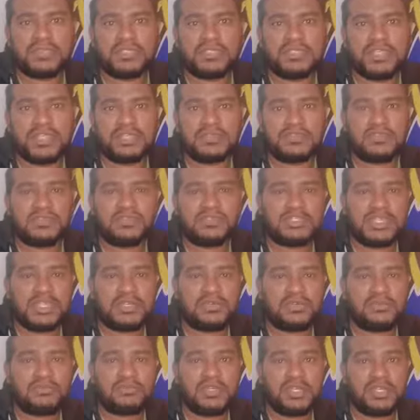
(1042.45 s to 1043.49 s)

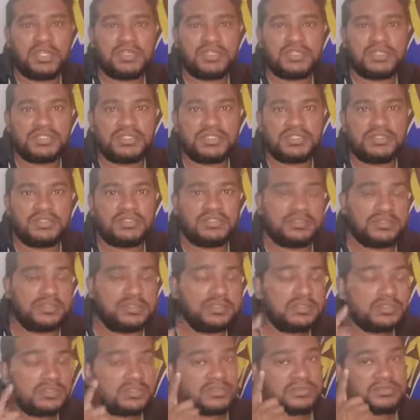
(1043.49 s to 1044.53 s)
That would be interesting to
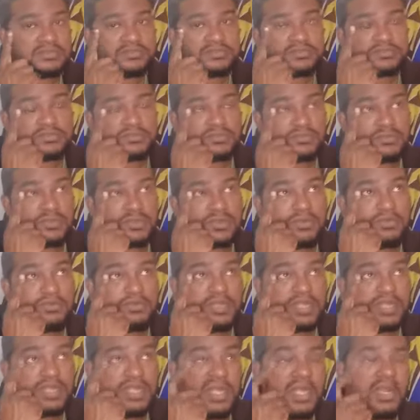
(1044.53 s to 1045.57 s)
know.
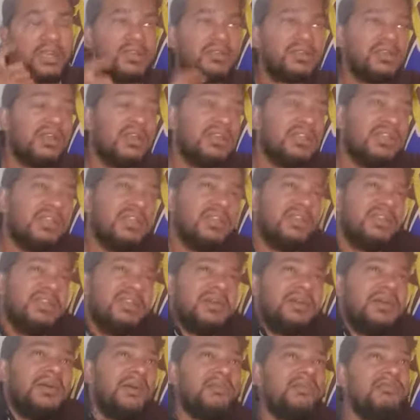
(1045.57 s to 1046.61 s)
But yeah, I think
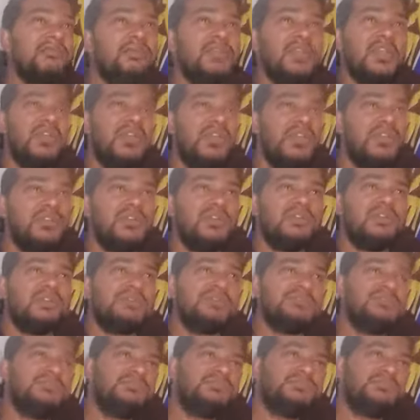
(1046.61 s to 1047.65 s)

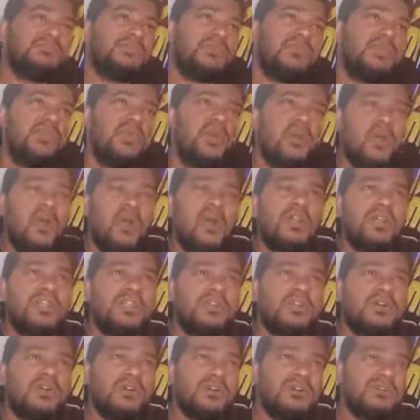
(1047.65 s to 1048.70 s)
look, all
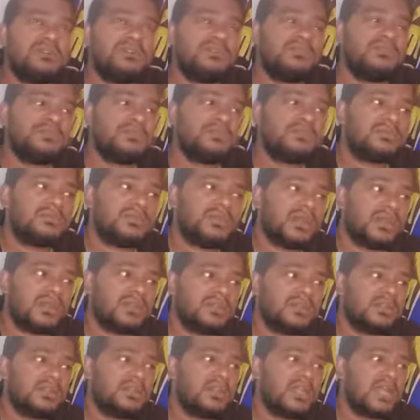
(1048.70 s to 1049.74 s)
in all,
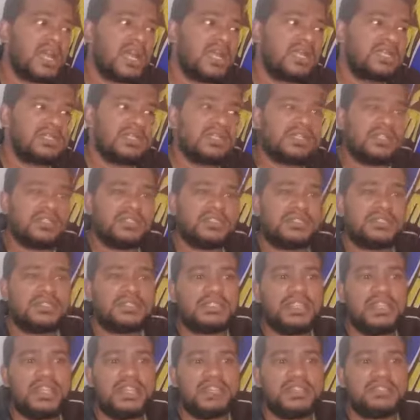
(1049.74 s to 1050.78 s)
I think
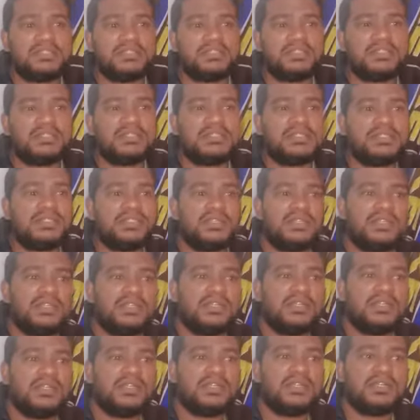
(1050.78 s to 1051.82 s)
that
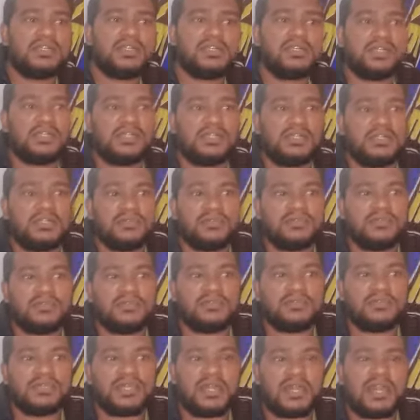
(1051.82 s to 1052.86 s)

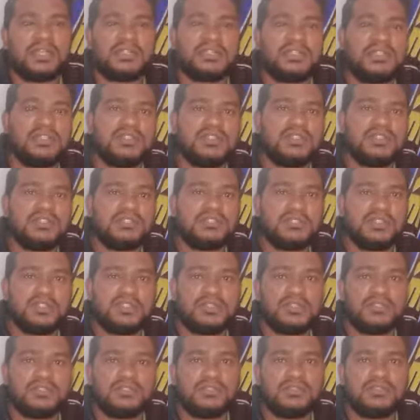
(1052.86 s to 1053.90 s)
RC
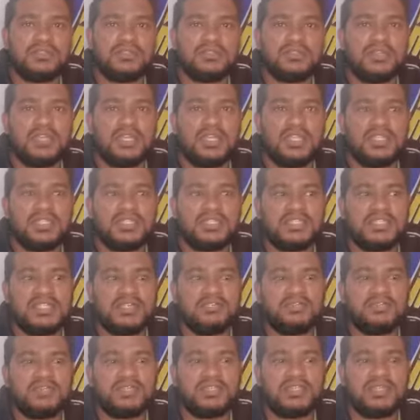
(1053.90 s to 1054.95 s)
drifting is
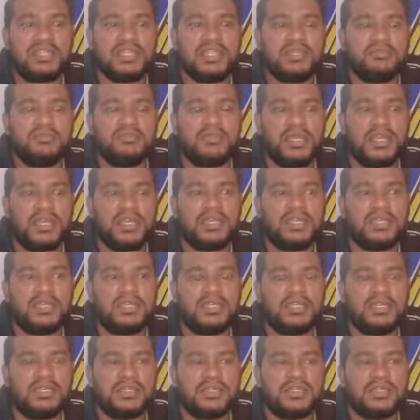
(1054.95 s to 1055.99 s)
definitely
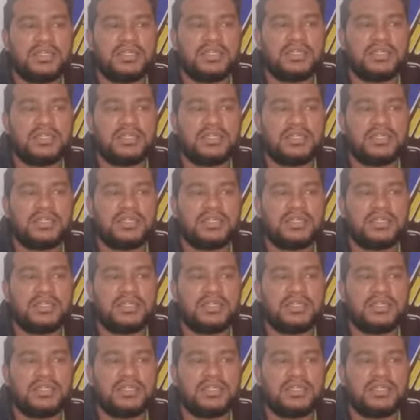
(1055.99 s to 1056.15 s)
making